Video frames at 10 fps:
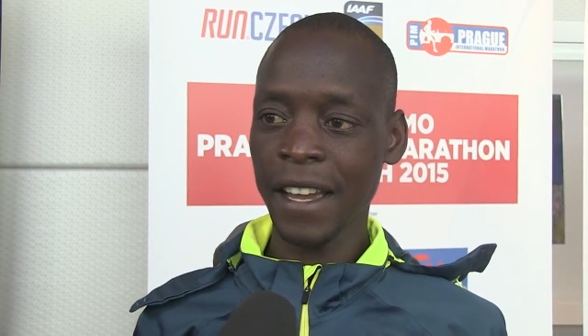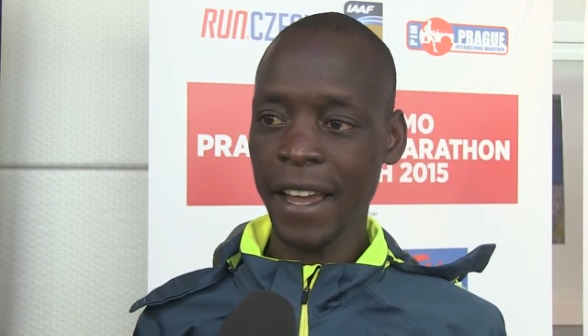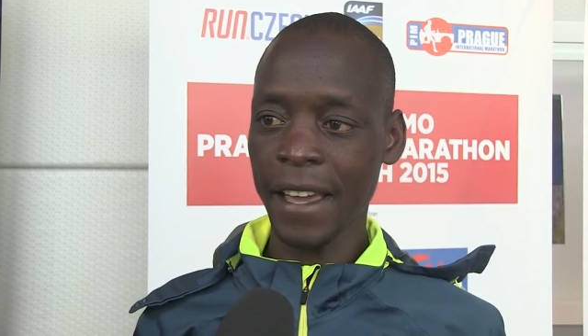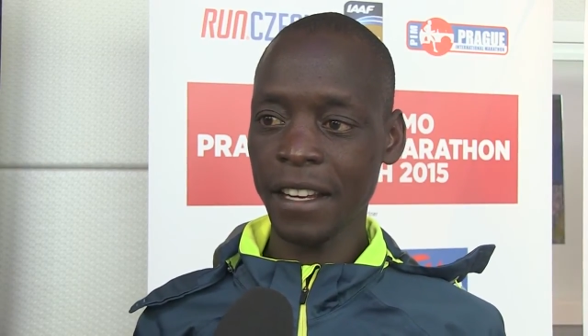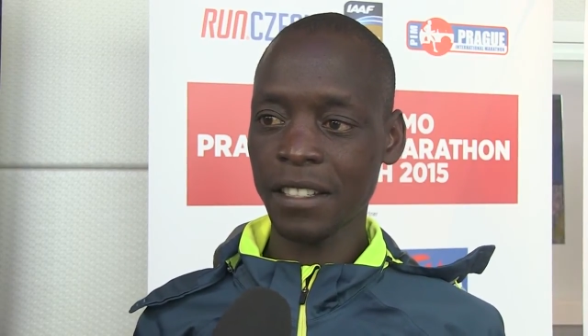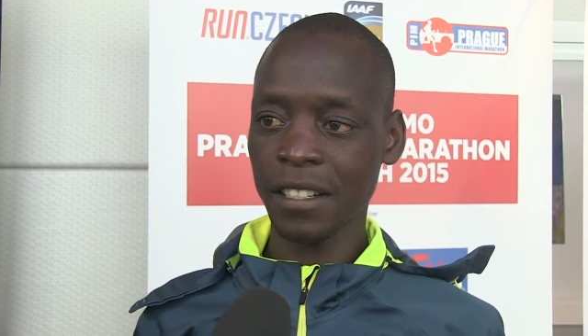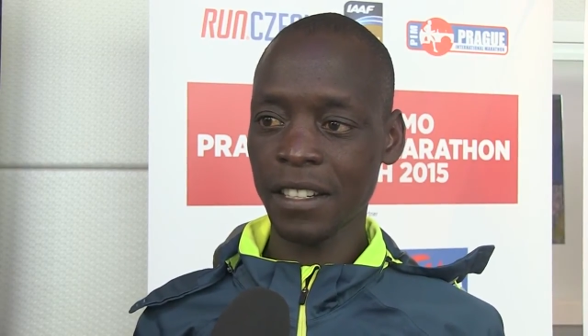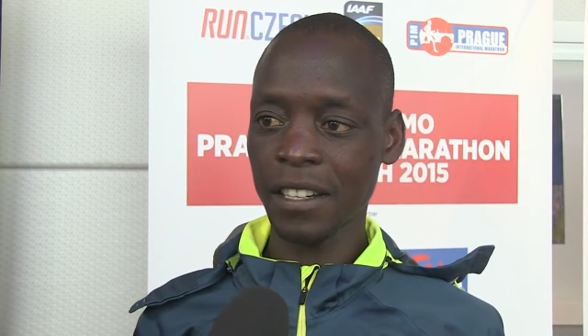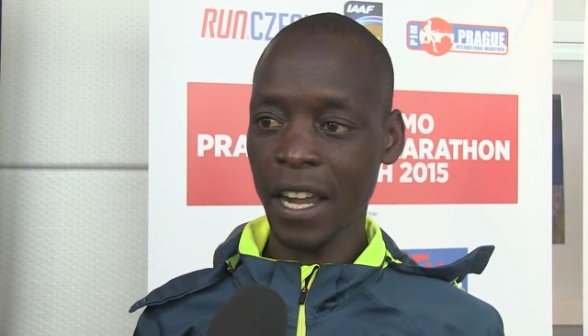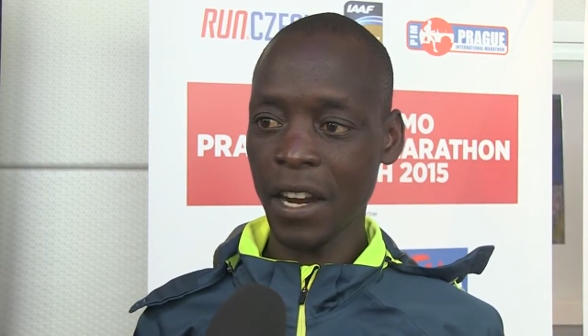and
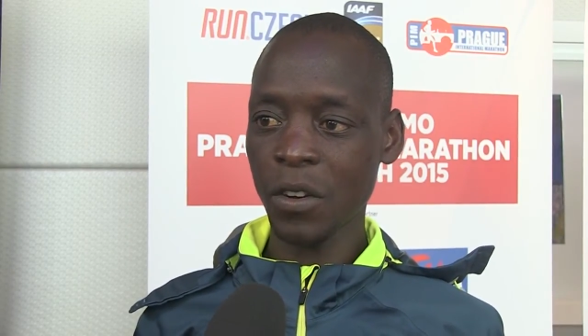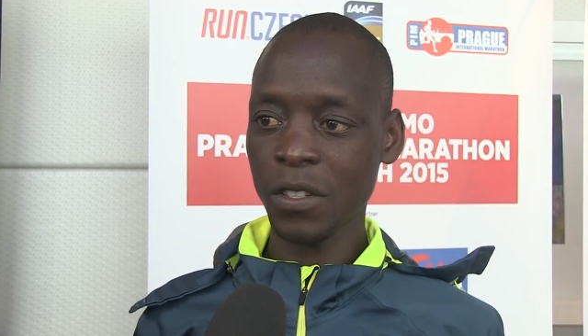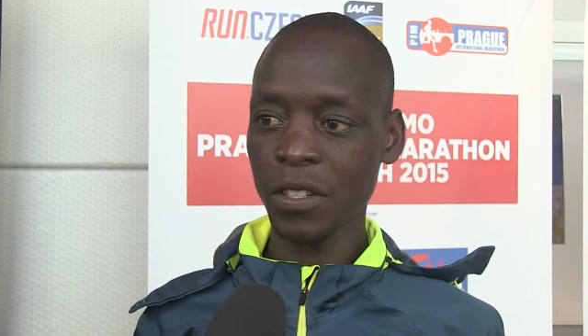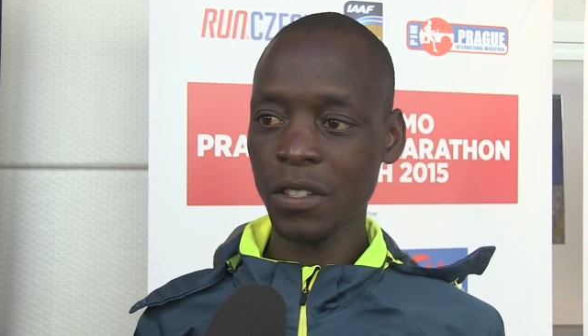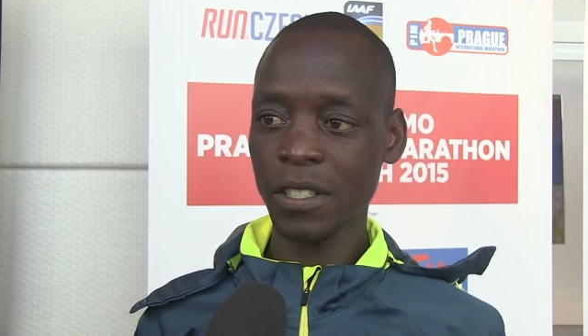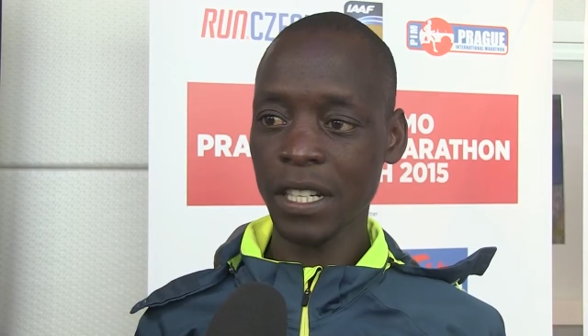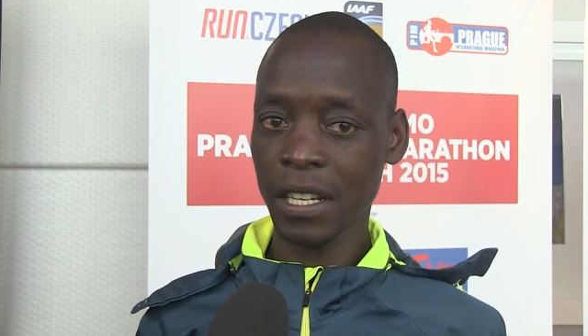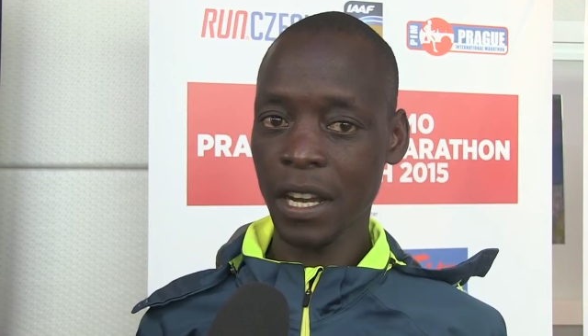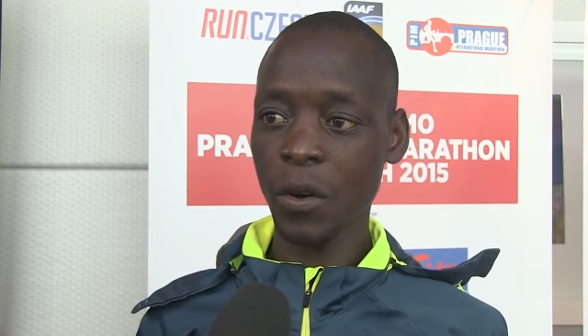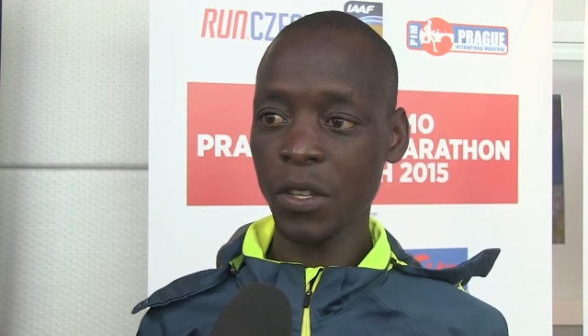uh, I was not,
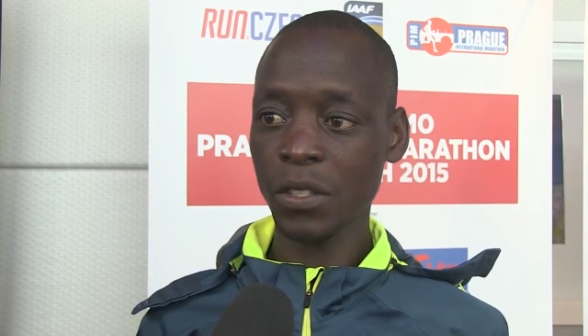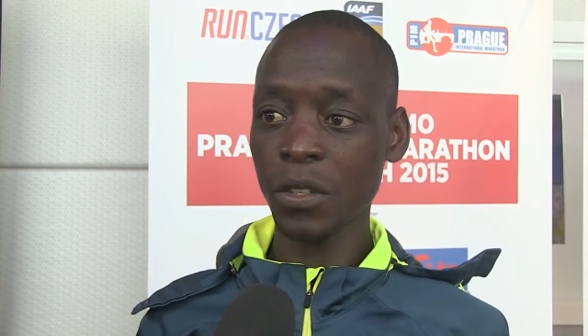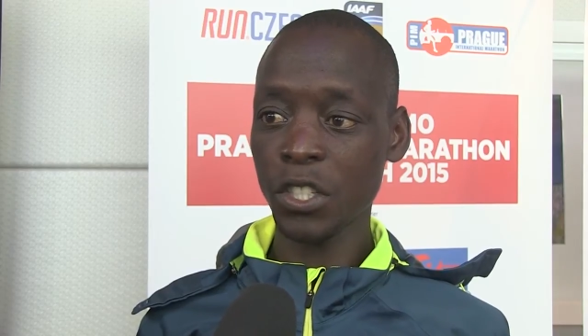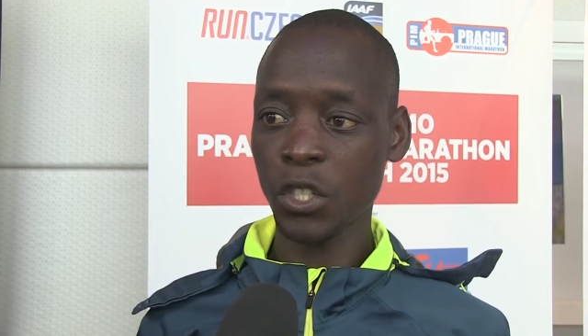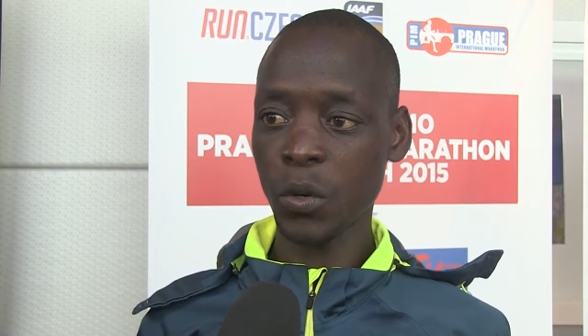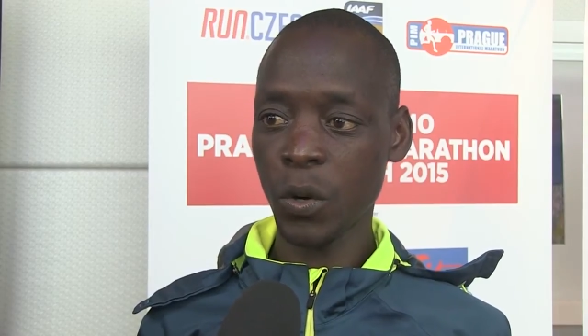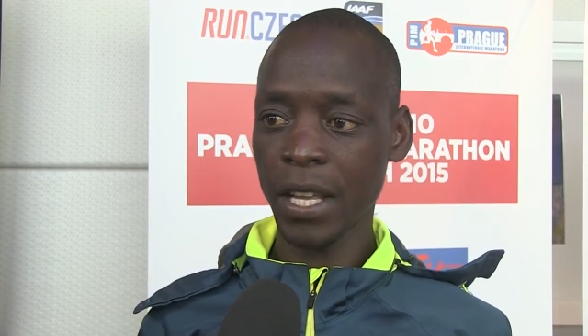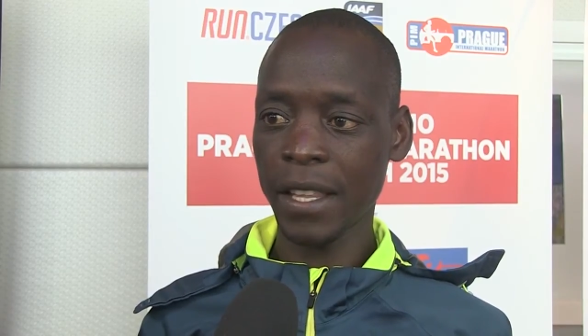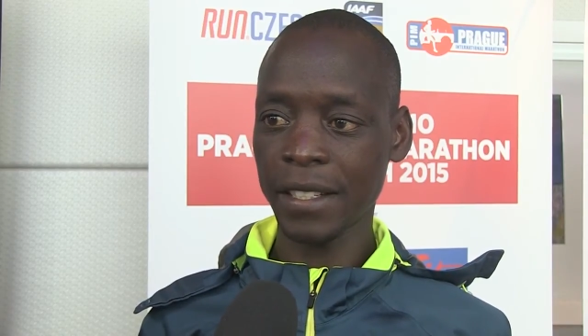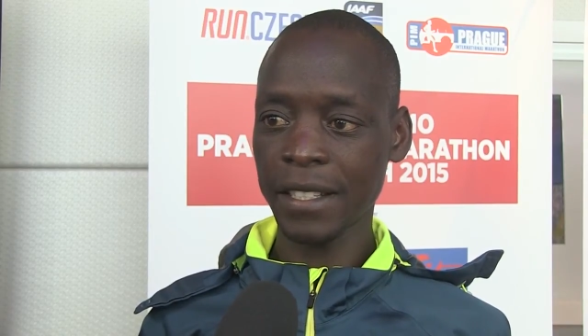I was not sure
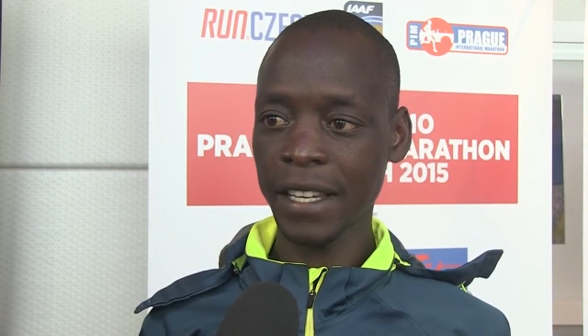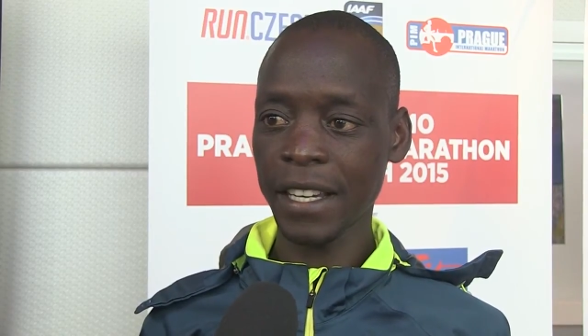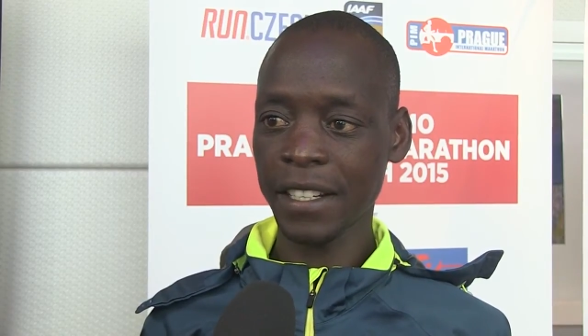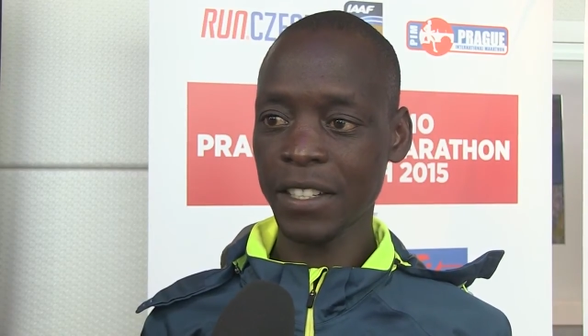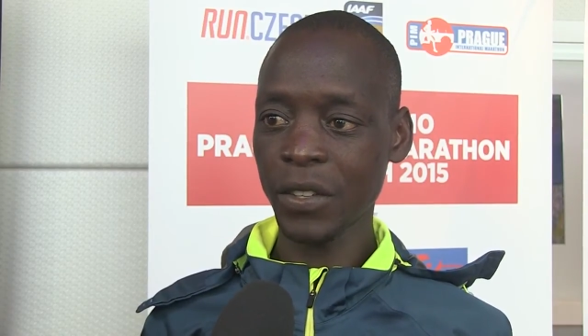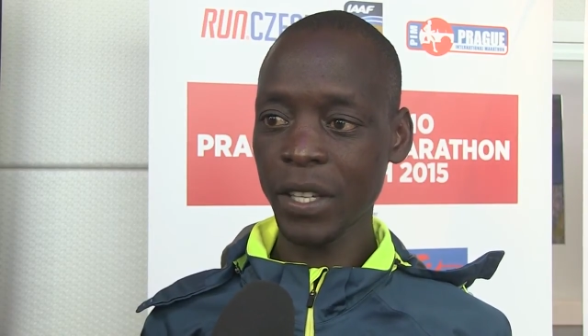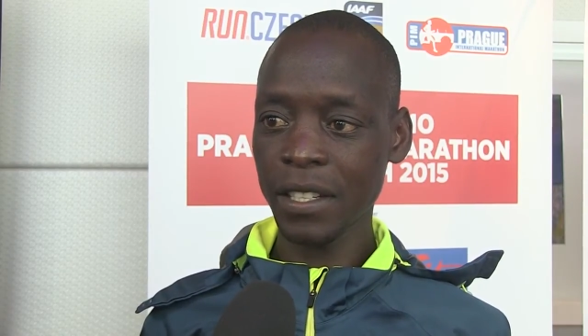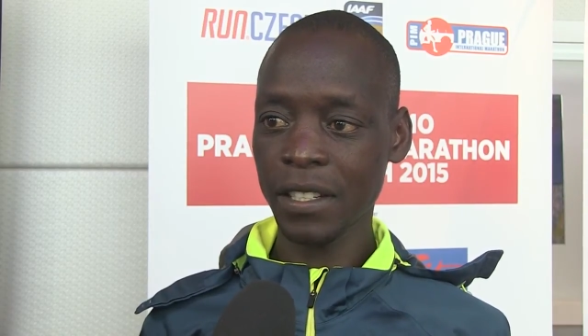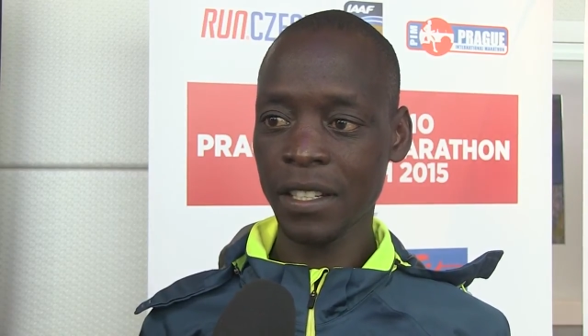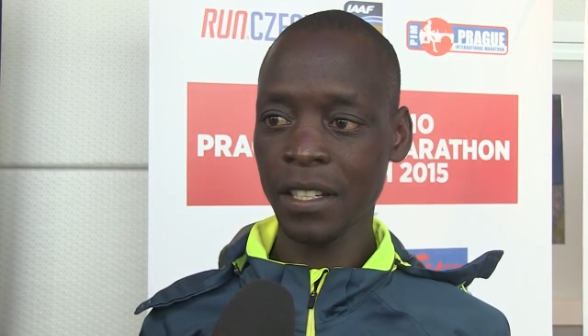that I can do it,